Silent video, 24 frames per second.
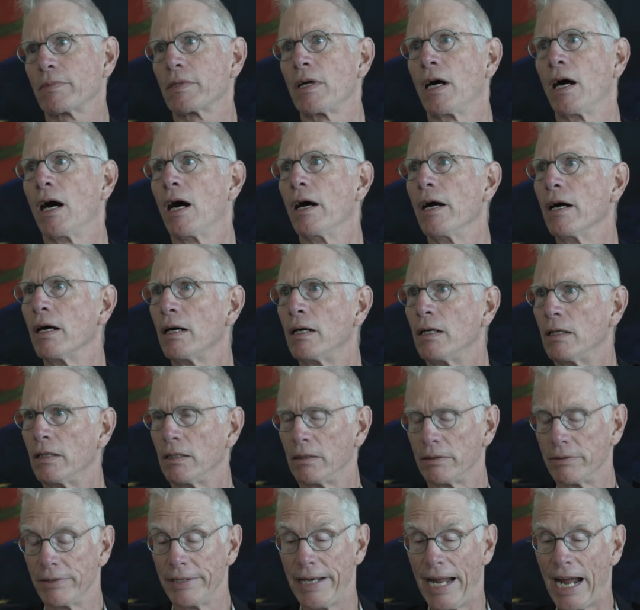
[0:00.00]
uh, uh,
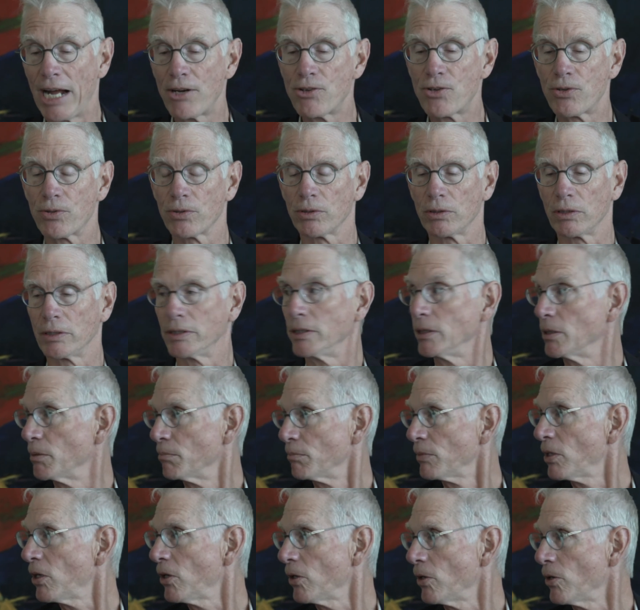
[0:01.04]
naturally
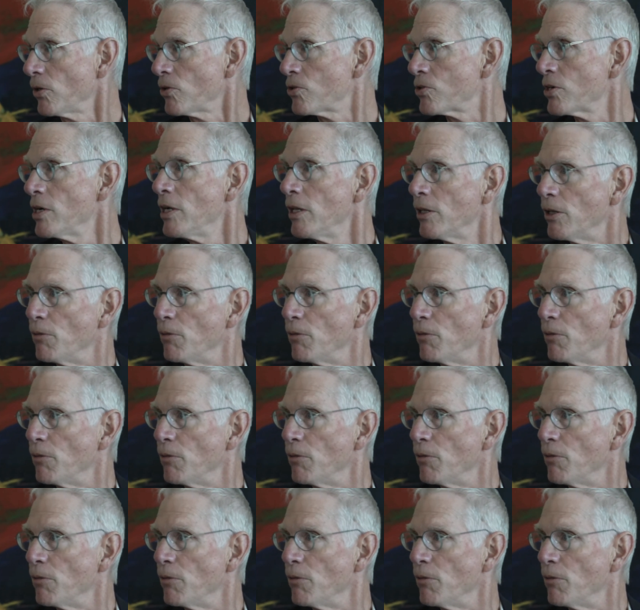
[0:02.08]
emerge